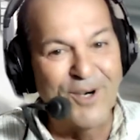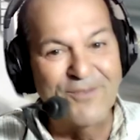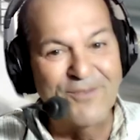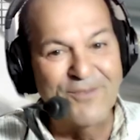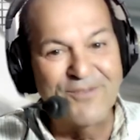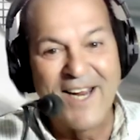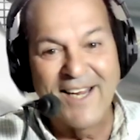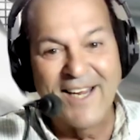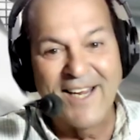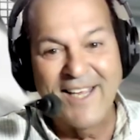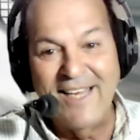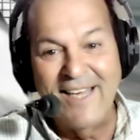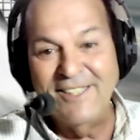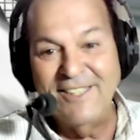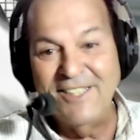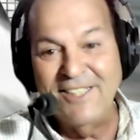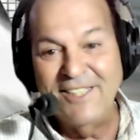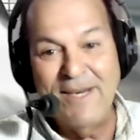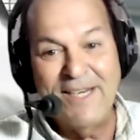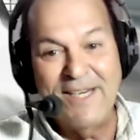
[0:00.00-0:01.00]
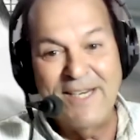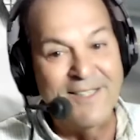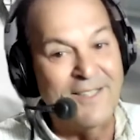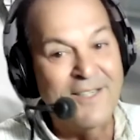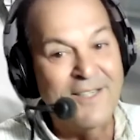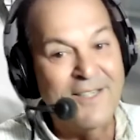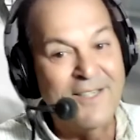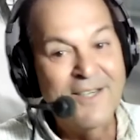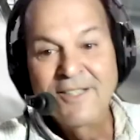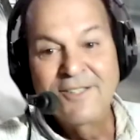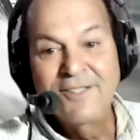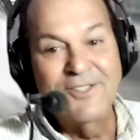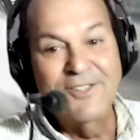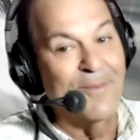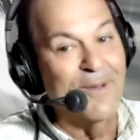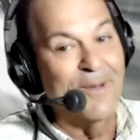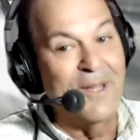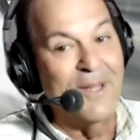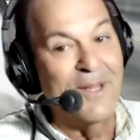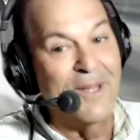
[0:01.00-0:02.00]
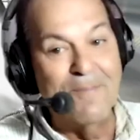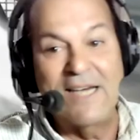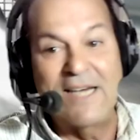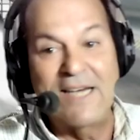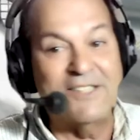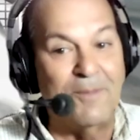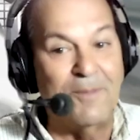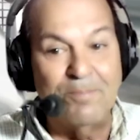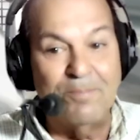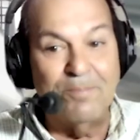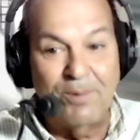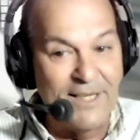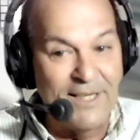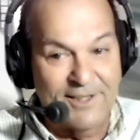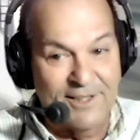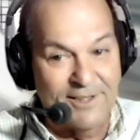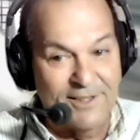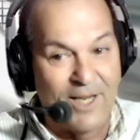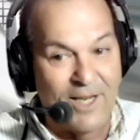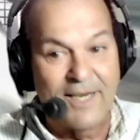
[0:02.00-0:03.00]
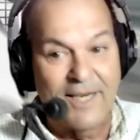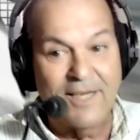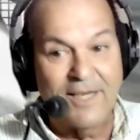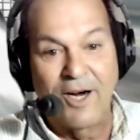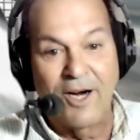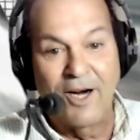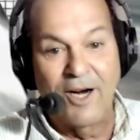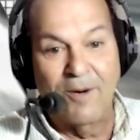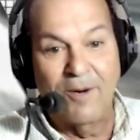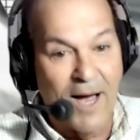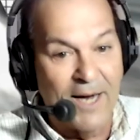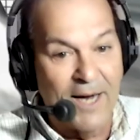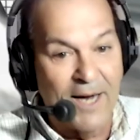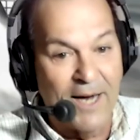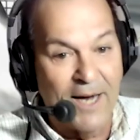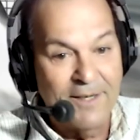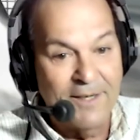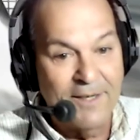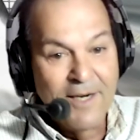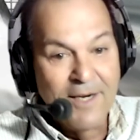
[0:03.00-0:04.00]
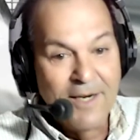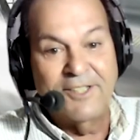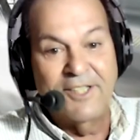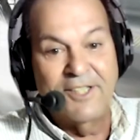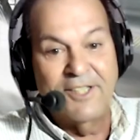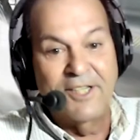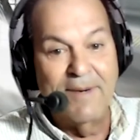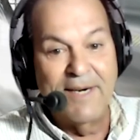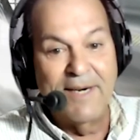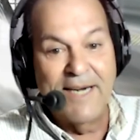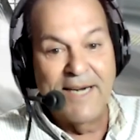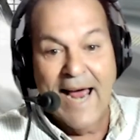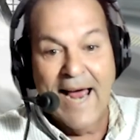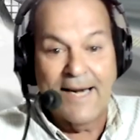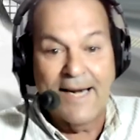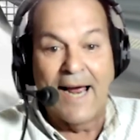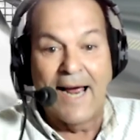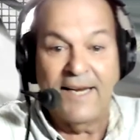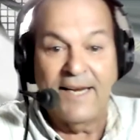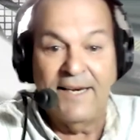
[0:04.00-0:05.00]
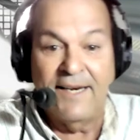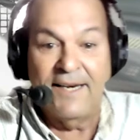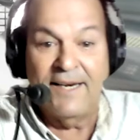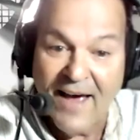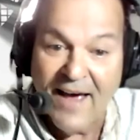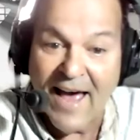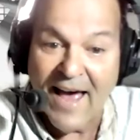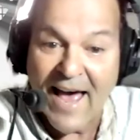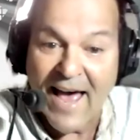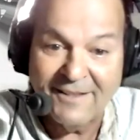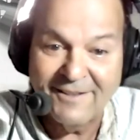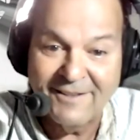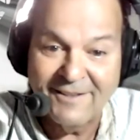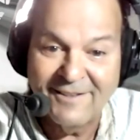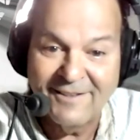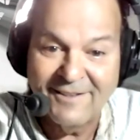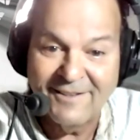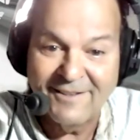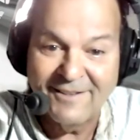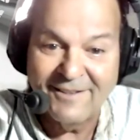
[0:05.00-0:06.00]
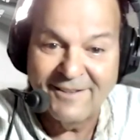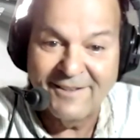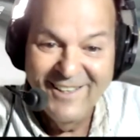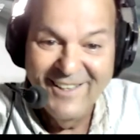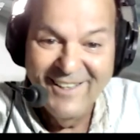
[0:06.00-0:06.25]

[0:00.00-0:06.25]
of decades, he's beaten some of the best at places like Claremont, Hudson, and Monadnock. In fact, his